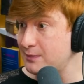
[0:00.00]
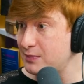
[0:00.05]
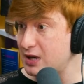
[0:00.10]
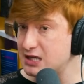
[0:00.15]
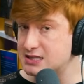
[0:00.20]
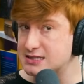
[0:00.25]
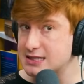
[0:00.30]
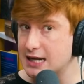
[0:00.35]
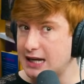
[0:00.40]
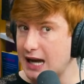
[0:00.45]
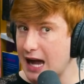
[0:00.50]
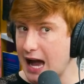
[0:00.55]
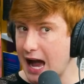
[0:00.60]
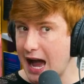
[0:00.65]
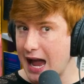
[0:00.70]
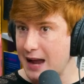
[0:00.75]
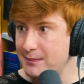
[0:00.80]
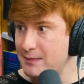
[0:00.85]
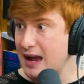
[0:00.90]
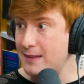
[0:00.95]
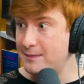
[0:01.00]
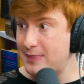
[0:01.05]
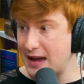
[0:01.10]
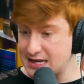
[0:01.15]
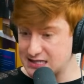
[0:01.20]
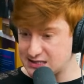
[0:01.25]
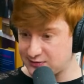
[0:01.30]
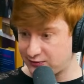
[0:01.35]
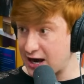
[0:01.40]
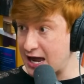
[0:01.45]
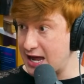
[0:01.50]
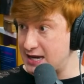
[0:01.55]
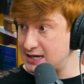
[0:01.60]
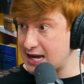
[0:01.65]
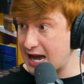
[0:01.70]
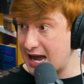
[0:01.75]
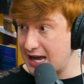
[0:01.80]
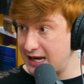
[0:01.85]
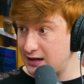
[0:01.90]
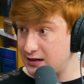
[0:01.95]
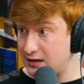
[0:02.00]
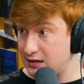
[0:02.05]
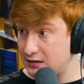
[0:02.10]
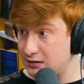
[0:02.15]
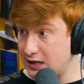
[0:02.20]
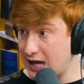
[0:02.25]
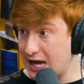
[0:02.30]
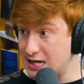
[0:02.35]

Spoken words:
but it's like my best friend died at